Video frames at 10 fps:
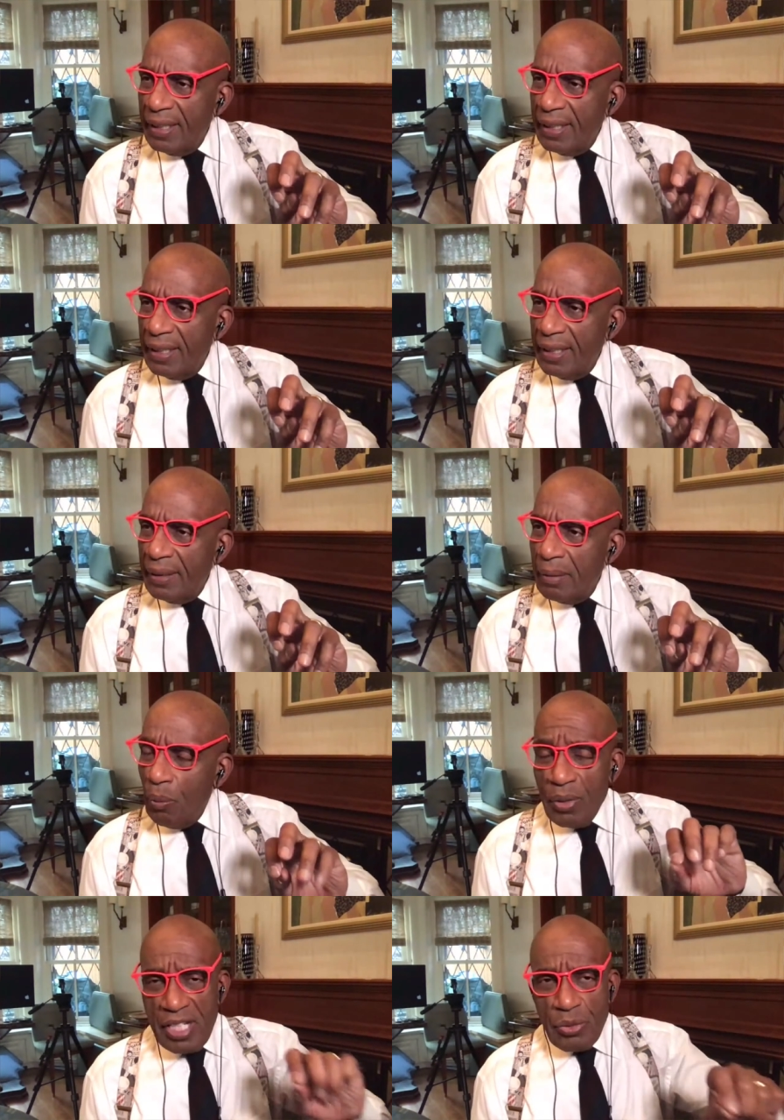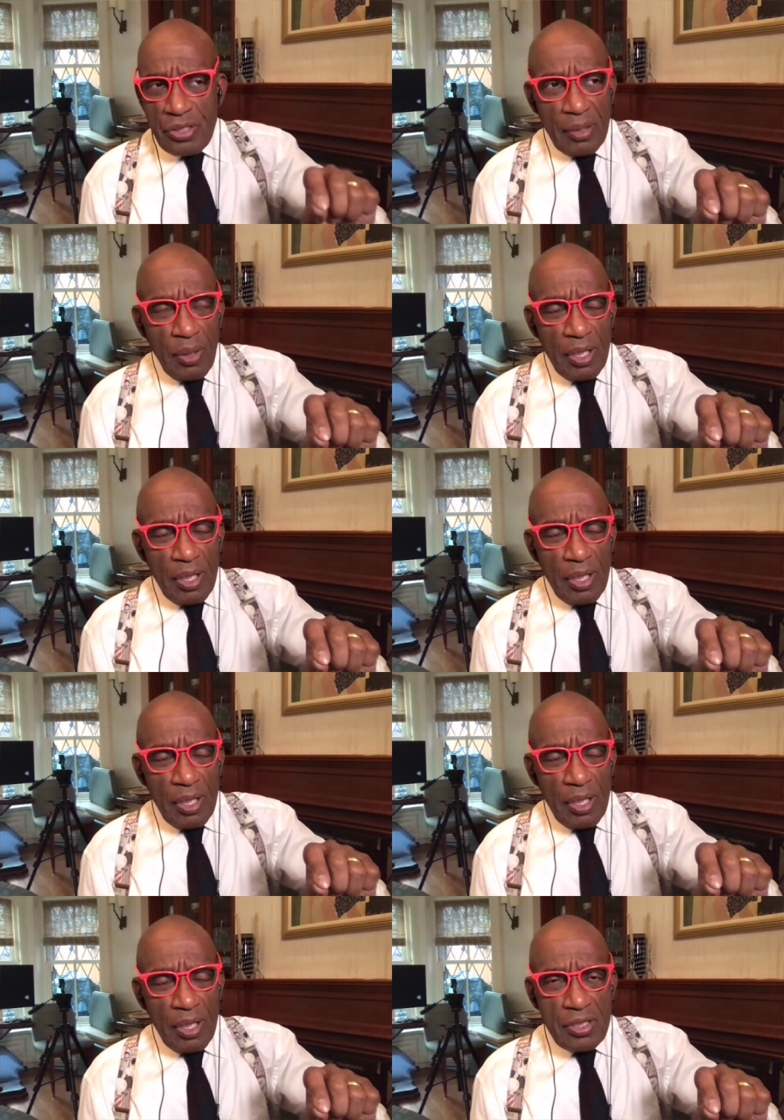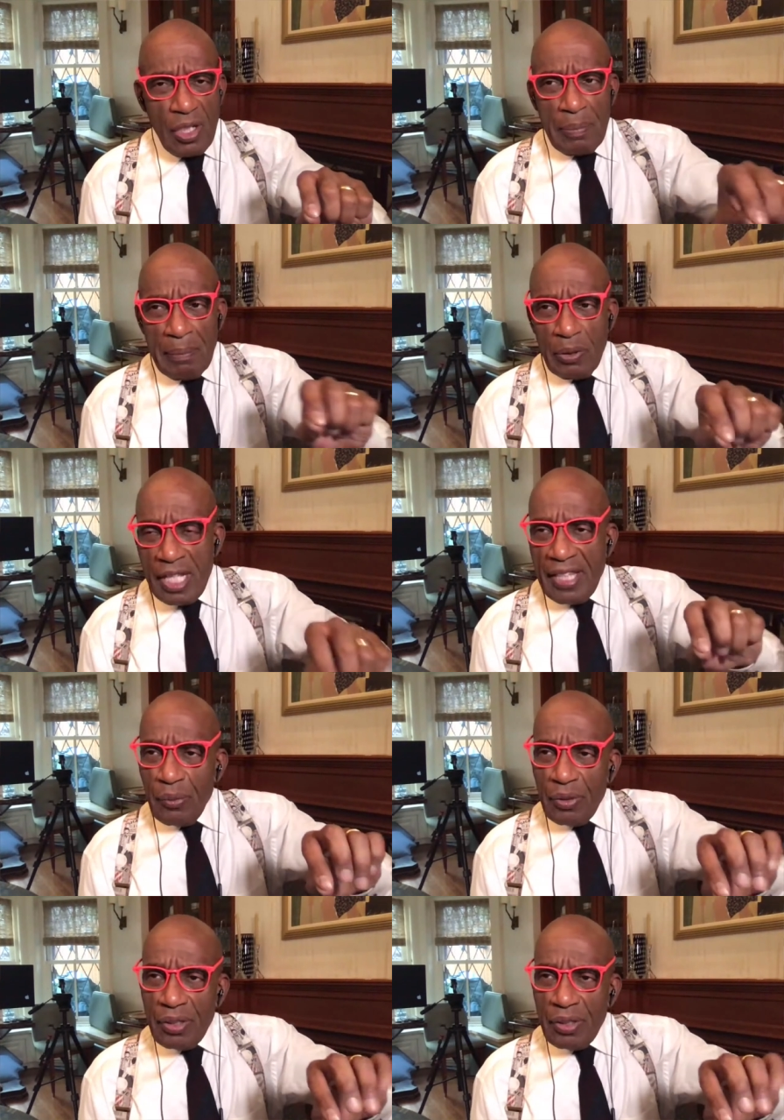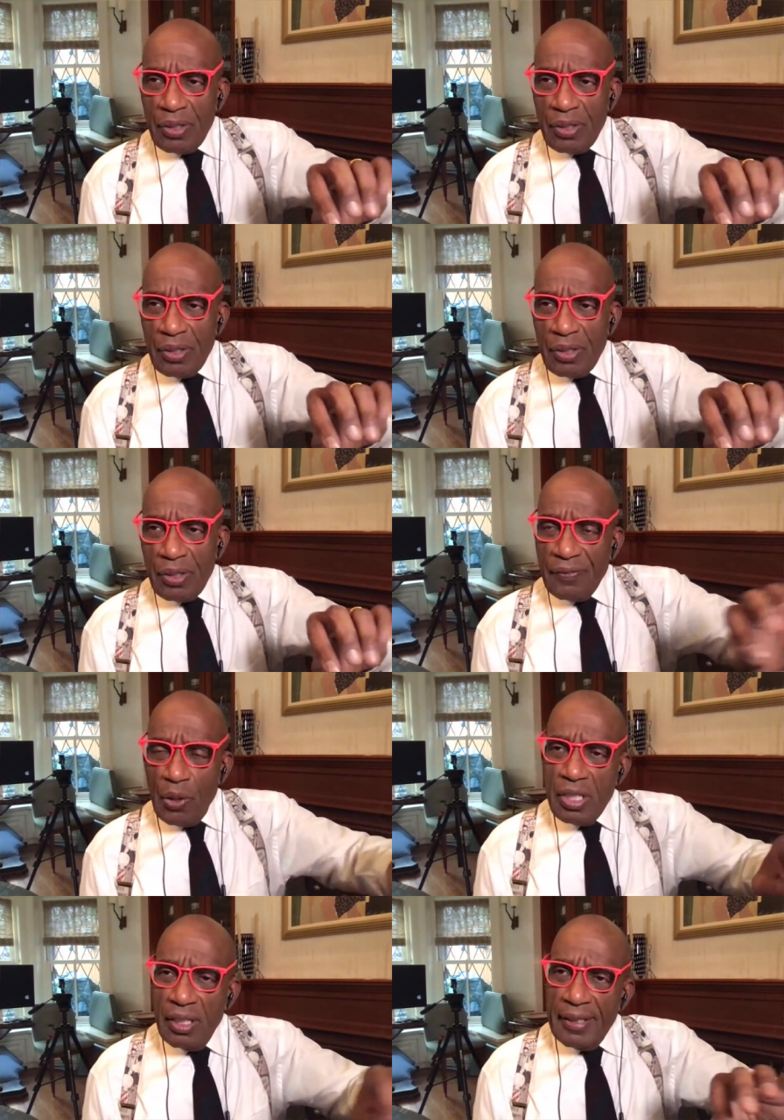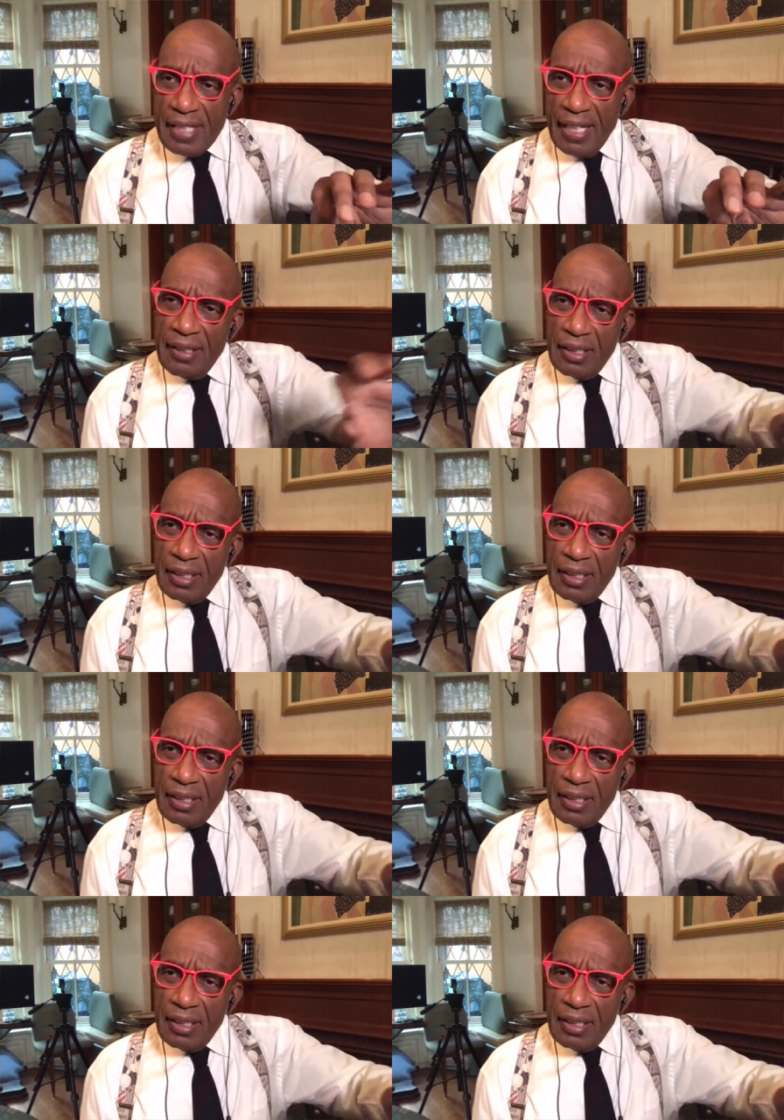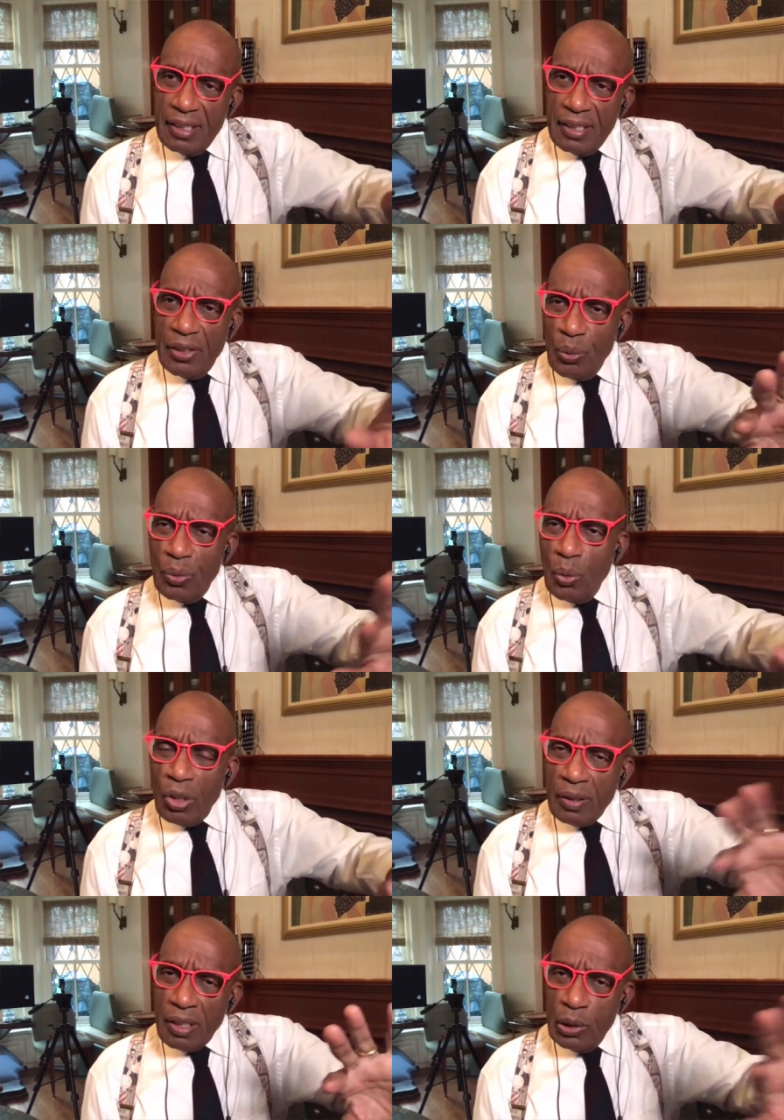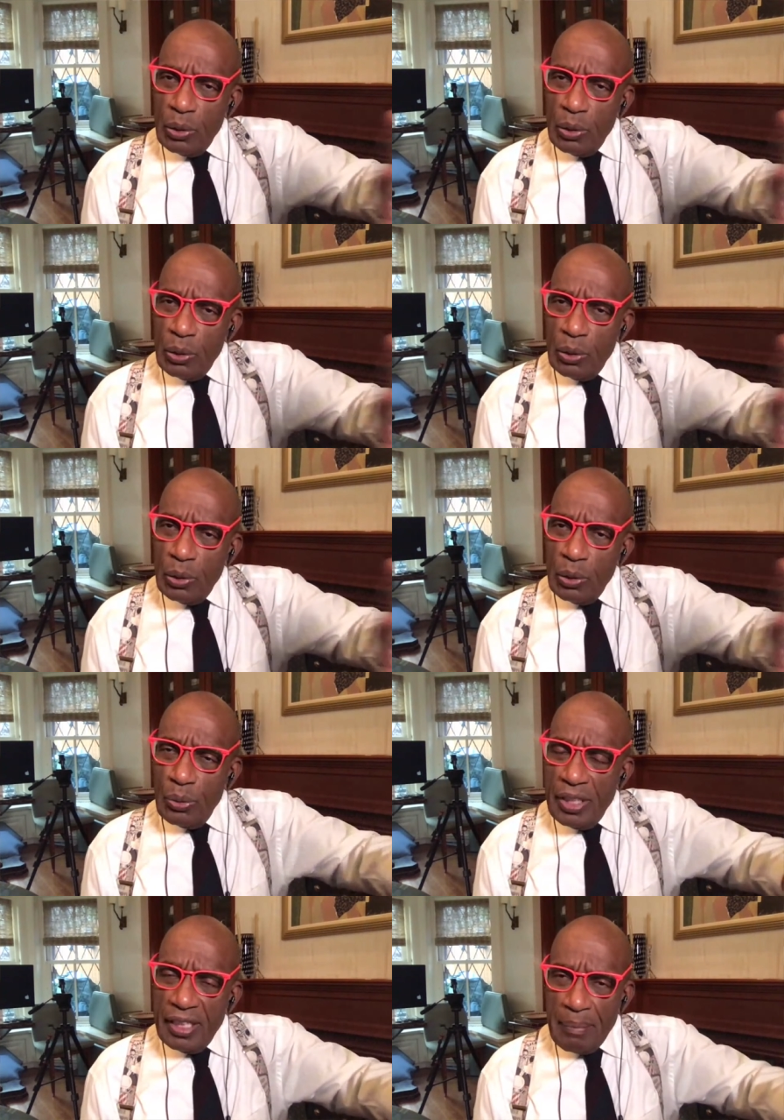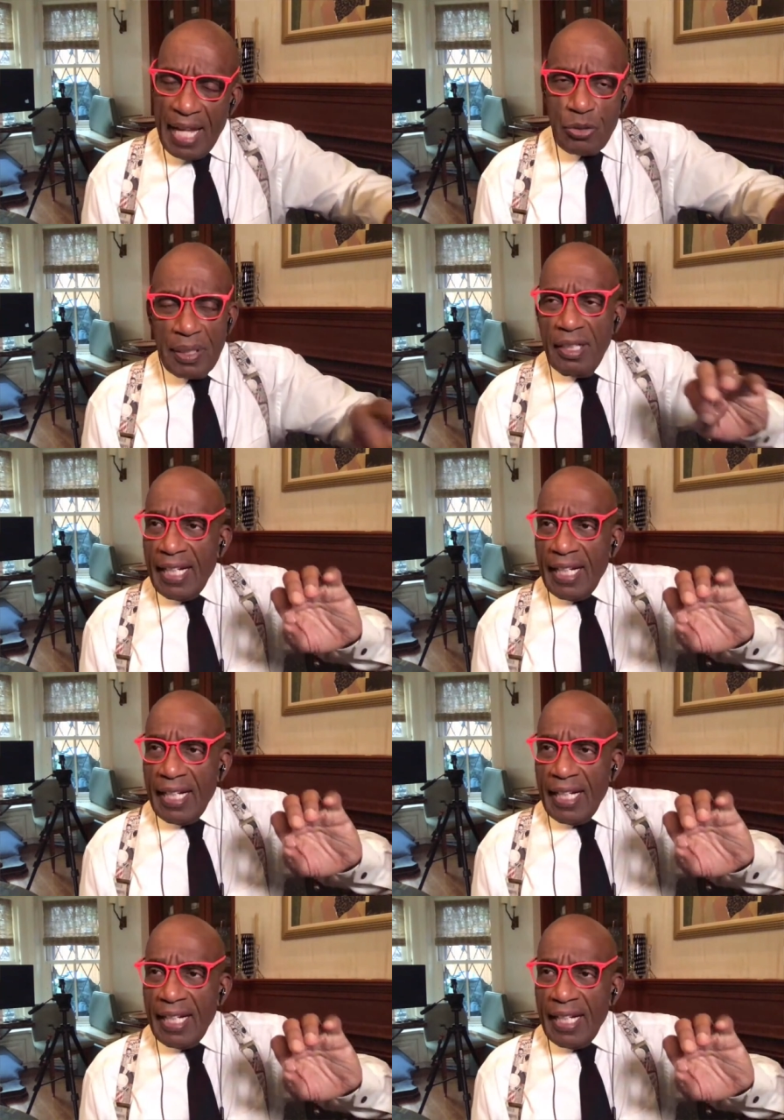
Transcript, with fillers: Uh, but what was interesting was the only people who said that were the folks, say, you know, who who weren't clued in in management.